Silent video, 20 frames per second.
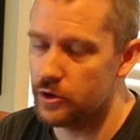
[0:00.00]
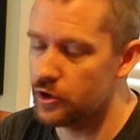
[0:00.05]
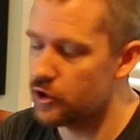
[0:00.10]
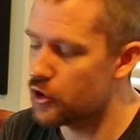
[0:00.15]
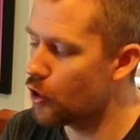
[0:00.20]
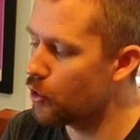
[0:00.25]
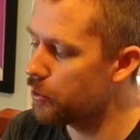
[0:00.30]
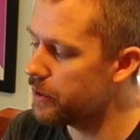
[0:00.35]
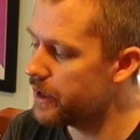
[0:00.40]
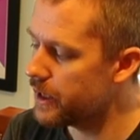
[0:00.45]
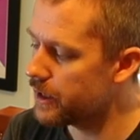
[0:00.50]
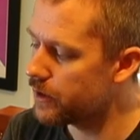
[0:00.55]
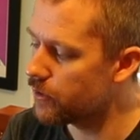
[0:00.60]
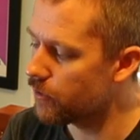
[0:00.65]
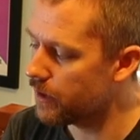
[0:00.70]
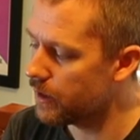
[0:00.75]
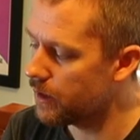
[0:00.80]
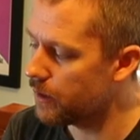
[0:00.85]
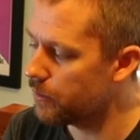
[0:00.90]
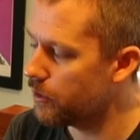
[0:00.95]
Joby
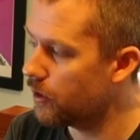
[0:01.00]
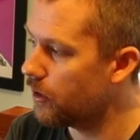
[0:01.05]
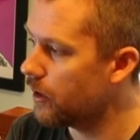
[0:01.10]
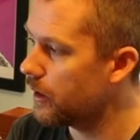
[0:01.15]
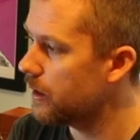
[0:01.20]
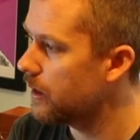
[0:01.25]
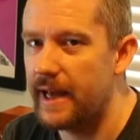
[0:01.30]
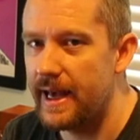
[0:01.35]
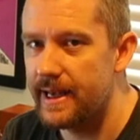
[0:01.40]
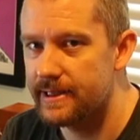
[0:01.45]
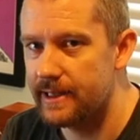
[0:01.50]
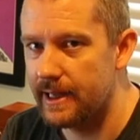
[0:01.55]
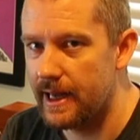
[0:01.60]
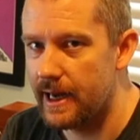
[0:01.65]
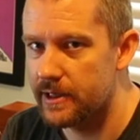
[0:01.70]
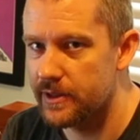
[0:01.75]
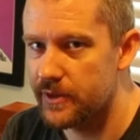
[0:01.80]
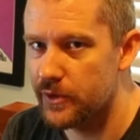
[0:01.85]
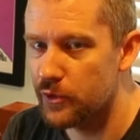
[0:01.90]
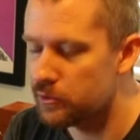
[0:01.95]
GorillaPod
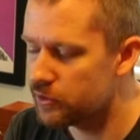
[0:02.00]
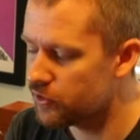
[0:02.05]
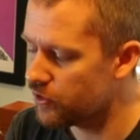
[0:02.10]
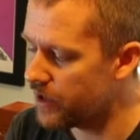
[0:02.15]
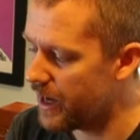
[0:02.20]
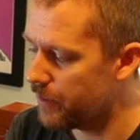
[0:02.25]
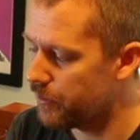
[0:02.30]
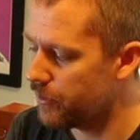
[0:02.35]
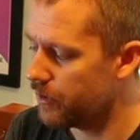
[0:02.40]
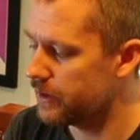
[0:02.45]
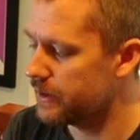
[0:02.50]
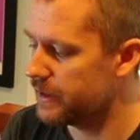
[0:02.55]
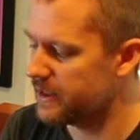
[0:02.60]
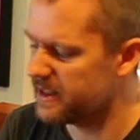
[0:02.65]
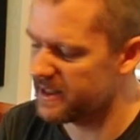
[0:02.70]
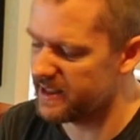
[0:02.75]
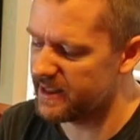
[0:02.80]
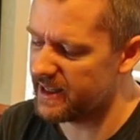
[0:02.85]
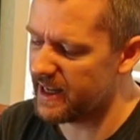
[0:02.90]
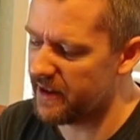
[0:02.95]
SLR zoom tripod.
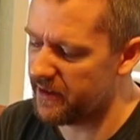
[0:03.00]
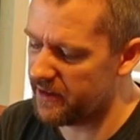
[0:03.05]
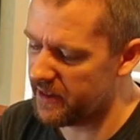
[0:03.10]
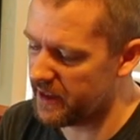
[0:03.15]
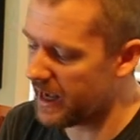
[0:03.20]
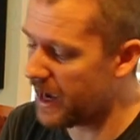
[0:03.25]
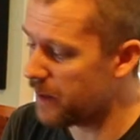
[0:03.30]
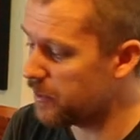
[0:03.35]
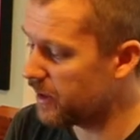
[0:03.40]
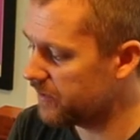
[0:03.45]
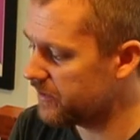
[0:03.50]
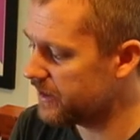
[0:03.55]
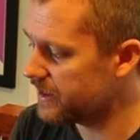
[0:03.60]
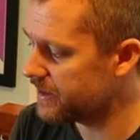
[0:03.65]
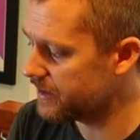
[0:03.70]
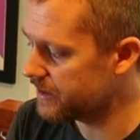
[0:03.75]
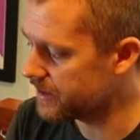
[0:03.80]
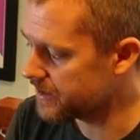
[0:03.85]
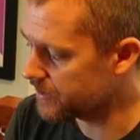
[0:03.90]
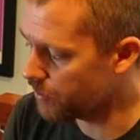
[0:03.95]
This is, I believe this
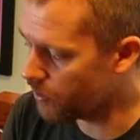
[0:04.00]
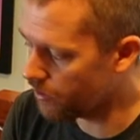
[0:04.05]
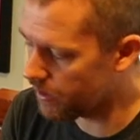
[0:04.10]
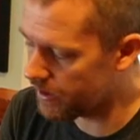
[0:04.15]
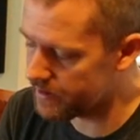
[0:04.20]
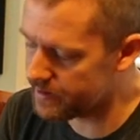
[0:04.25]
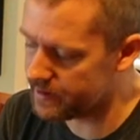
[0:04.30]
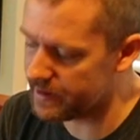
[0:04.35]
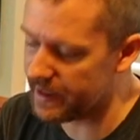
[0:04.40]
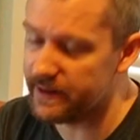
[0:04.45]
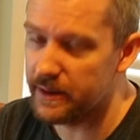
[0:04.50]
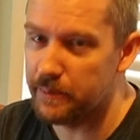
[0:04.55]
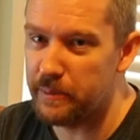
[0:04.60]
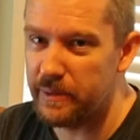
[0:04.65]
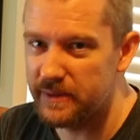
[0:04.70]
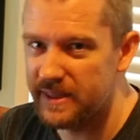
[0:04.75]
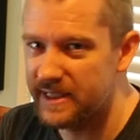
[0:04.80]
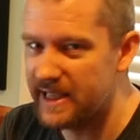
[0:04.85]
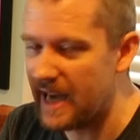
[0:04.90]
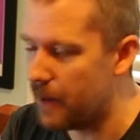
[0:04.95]
is the smallest. At the
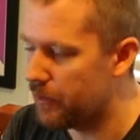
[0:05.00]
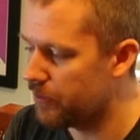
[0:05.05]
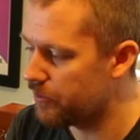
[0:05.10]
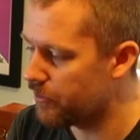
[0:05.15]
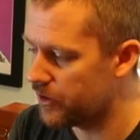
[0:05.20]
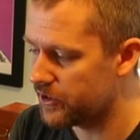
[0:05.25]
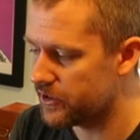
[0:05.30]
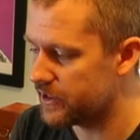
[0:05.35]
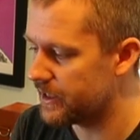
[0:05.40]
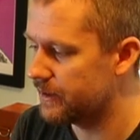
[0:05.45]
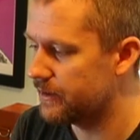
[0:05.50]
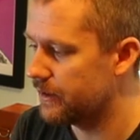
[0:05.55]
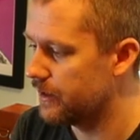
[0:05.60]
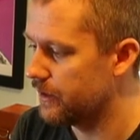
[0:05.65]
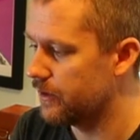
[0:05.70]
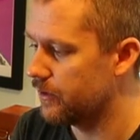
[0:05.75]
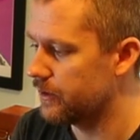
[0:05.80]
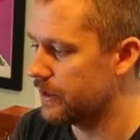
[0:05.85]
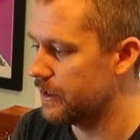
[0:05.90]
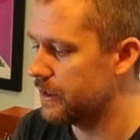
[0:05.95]
time of purchase, I
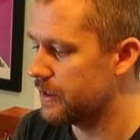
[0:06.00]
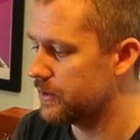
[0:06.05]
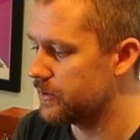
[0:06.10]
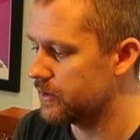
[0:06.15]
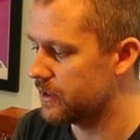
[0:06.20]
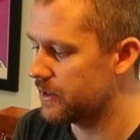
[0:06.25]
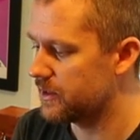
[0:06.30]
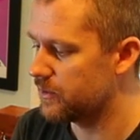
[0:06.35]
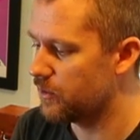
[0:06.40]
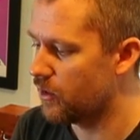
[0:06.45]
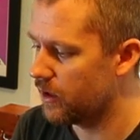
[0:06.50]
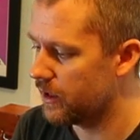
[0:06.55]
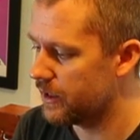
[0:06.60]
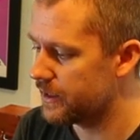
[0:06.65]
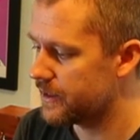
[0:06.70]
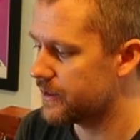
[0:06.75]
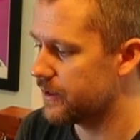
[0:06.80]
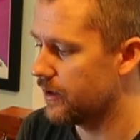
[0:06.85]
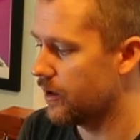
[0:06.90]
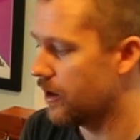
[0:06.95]
didn't know that this was the
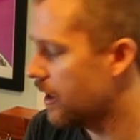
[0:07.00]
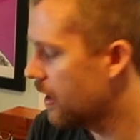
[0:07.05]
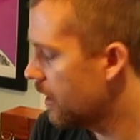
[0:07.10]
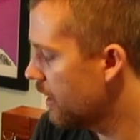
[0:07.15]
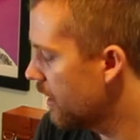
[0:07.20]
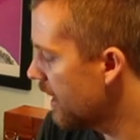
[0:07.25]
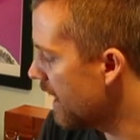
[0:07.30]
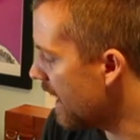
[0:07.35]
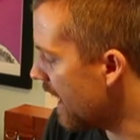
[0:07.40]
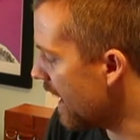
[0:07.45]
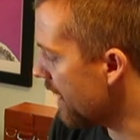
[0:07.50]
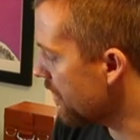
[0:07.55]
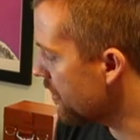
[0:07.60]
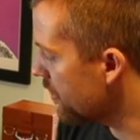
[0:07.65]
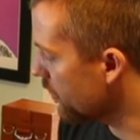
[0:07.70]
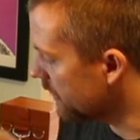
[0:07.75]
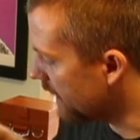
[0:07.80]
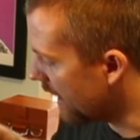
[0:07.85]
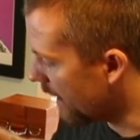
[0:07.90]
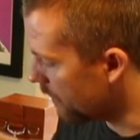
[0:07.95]
smallest, so I
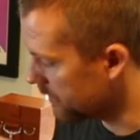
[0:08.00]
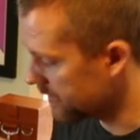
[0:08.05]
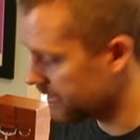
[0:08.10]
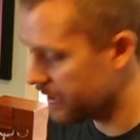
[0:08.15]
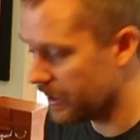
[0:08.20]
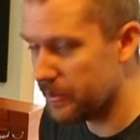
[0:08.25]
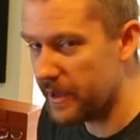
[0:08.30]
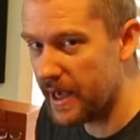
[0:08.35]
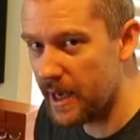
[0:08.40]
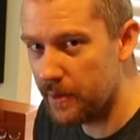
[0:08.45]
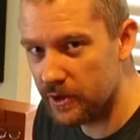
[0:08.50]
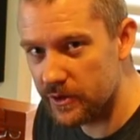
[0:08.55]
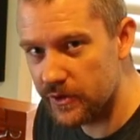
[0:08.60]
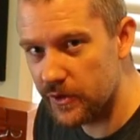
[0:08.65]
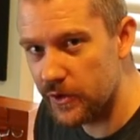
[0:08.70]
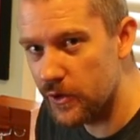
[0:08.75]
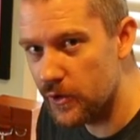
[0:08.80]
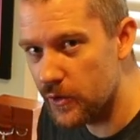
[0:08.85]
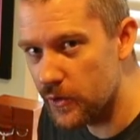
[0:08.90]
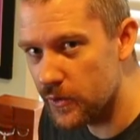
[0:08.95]
thought that I was going to be able
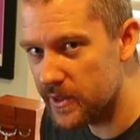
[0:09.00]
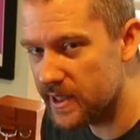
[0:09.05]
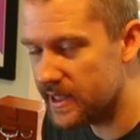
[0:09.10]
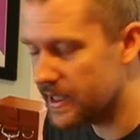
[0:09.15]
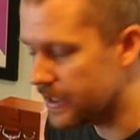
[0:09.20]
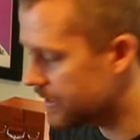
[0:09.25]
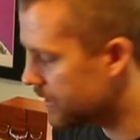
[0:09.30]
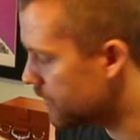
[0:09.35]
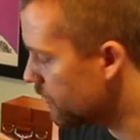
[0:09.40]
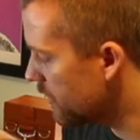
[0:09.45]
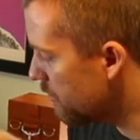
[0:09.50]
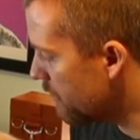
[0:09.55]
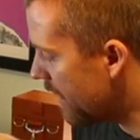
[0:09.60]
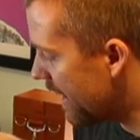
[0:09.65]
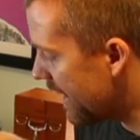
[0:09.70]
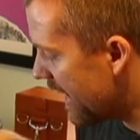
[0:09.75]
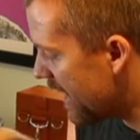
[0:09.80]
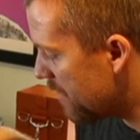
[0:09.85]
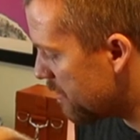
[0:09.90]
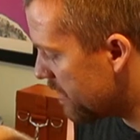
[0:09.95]
to use this with my
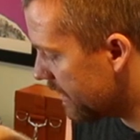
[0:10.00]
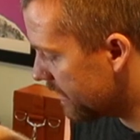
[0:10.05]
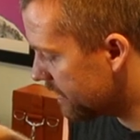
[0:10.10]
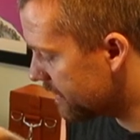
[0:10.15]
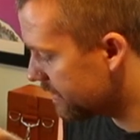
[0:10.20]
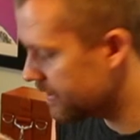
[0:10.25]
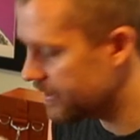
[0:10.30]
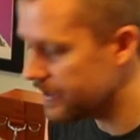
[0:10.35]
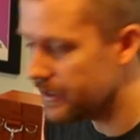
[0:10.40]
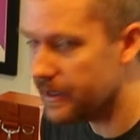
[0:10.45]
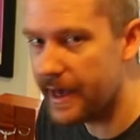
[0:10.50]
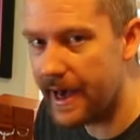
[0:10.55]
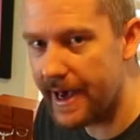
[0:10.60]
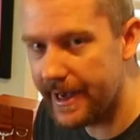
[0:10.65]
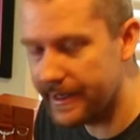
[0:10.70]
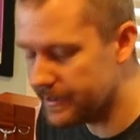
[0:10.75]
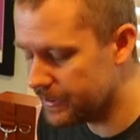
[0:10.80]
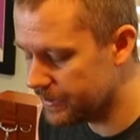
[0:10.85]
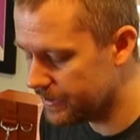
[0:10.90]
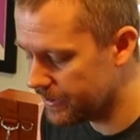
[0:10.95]
APS-C
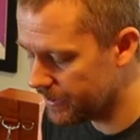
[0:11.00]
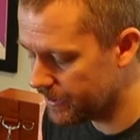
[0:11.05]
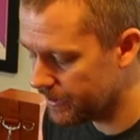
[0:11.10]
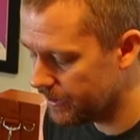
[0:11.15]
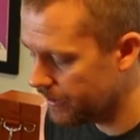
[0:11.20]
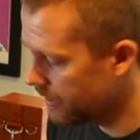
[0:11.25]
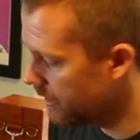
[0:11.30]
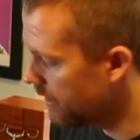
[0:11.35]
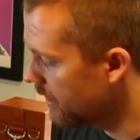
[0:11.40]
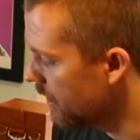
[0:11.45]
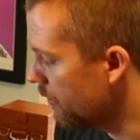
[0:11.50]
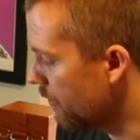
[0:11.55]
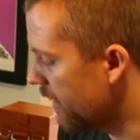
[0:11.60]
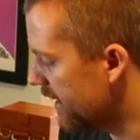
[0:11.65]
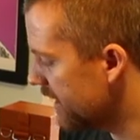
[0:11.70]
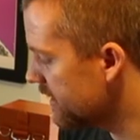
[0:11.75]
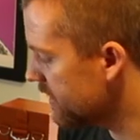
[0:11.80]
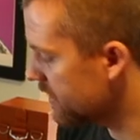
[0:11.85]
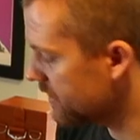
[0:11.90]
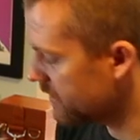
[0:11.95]
ATD,
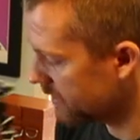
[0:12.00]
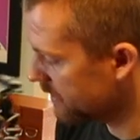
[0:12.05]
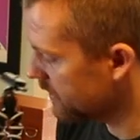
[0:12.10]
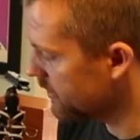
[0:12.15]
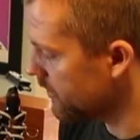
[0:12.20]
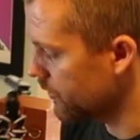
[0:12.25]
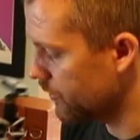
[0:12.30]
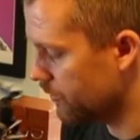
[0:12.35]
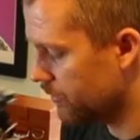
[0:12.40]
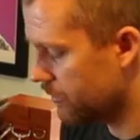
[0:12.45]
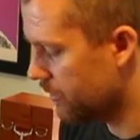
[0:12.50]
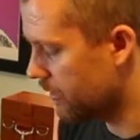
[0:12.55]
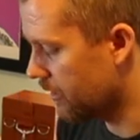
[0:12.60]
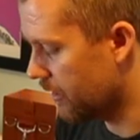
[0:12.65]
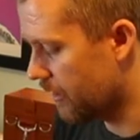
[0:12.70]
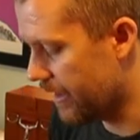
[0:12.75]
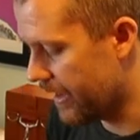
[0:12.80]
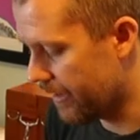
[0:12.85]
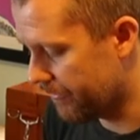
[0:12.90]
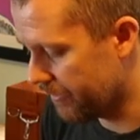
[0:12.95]
but it's just too
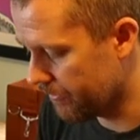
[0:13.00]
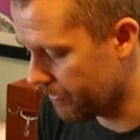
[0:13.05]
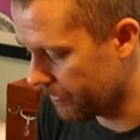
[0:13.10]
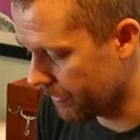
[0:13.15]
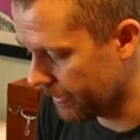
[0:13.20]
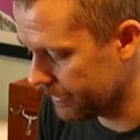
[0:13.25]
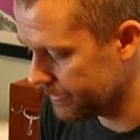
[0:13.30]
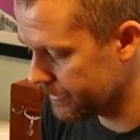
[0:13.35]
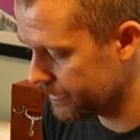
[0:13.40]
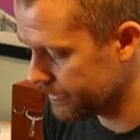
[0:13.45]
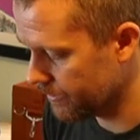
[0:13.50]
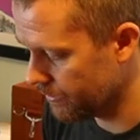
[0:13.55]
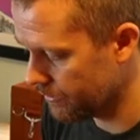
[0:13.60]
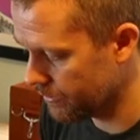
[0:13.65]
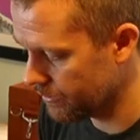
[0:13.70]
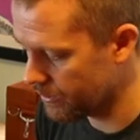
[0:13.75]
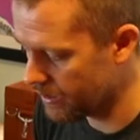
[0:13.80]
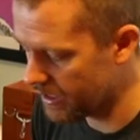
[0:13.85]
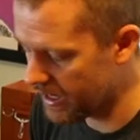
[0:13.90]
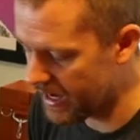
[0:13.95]
heavy for it.
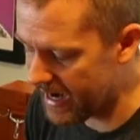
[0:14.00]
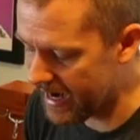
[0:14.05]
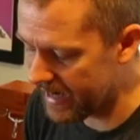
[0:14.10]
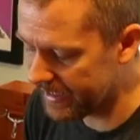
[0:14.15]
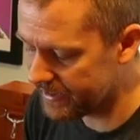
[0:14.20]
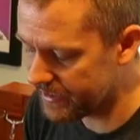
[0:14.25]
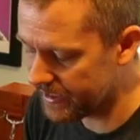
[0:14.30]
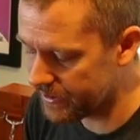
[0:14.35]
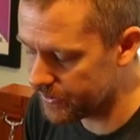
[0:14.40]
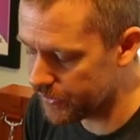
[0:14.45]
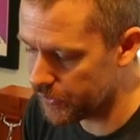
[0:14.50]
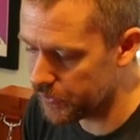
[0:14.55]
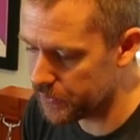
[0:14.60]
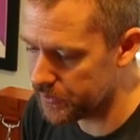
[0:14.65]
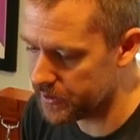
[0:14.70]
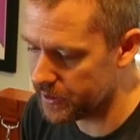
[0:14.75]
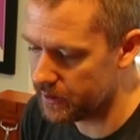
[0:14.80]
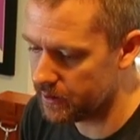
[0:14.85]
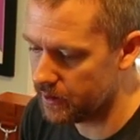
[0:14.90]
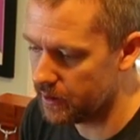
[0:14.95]
So I tend to
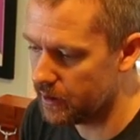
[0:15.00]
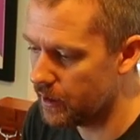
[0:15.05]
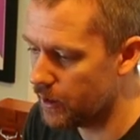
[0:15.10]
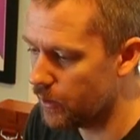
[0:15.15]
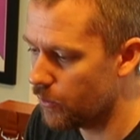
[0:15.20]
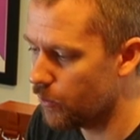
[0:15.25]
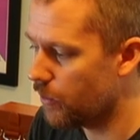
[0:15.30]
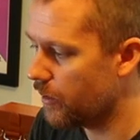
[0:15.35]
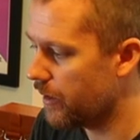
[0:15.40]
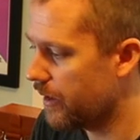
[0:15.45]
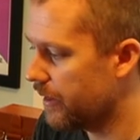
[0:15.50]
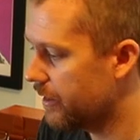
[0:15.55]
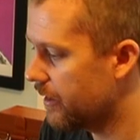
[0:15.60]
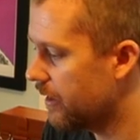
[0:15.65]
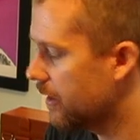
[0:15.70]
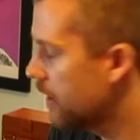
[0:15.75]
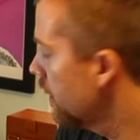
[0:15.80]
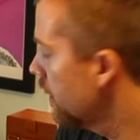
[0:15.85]
use it with